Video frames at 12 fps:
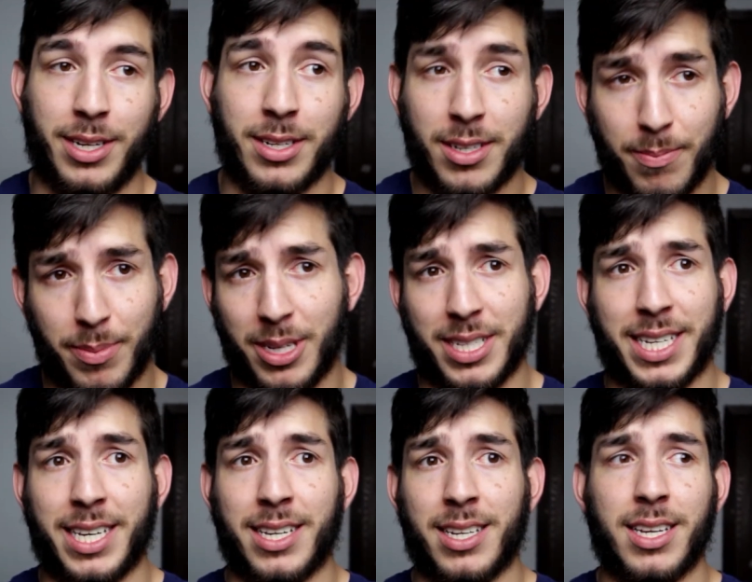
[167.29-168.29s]
and
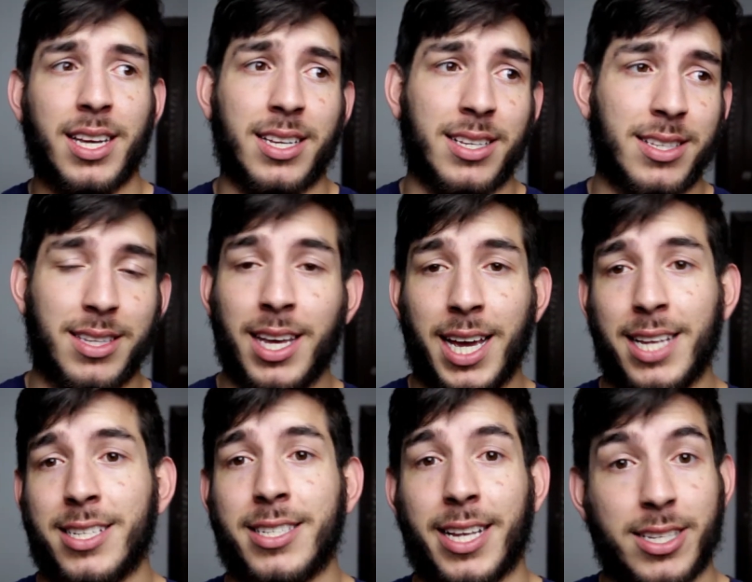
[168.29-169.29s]
building it, and it
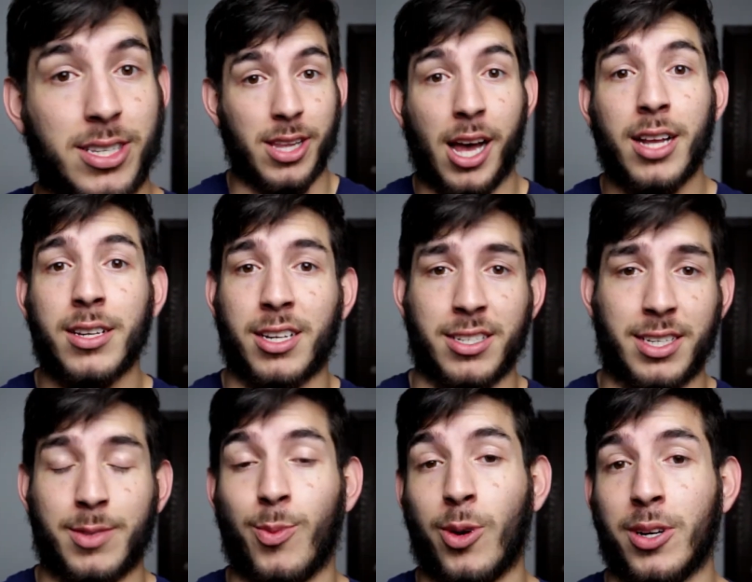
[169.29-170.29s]
just takes a lot because
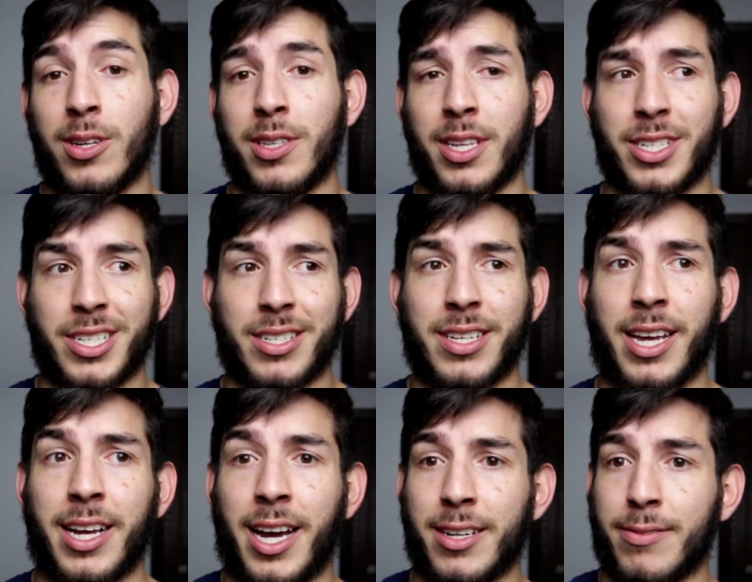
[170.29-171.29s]
it's more than just a
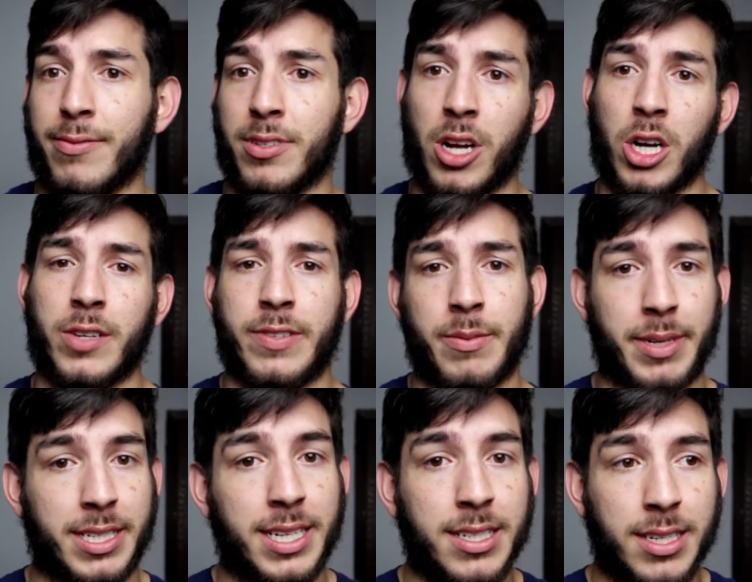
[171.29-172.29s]
kind of photography
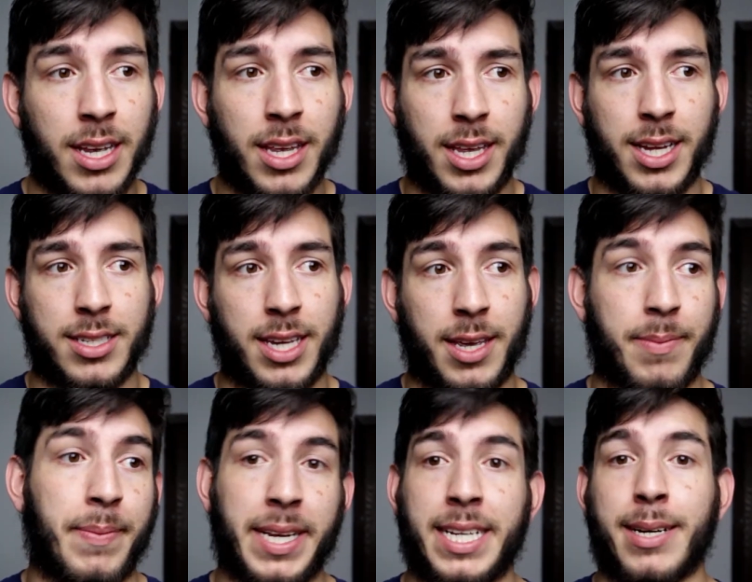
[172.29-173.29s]
business, it's a
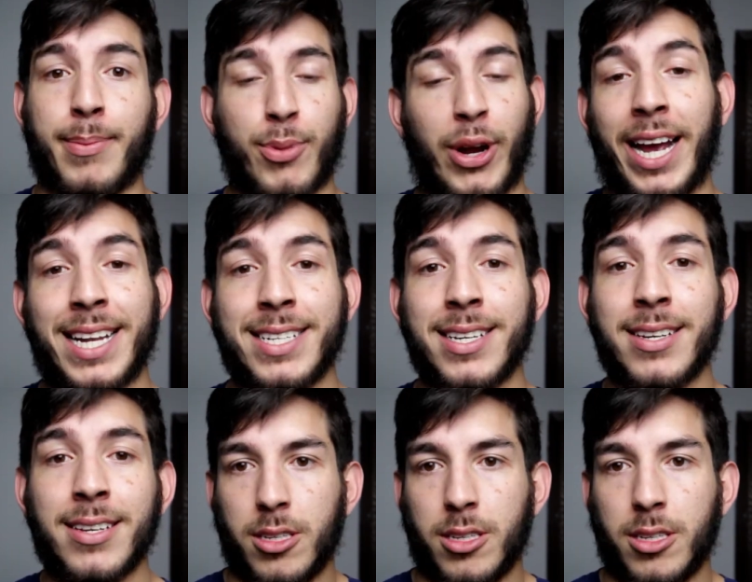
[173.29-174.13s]
media brand.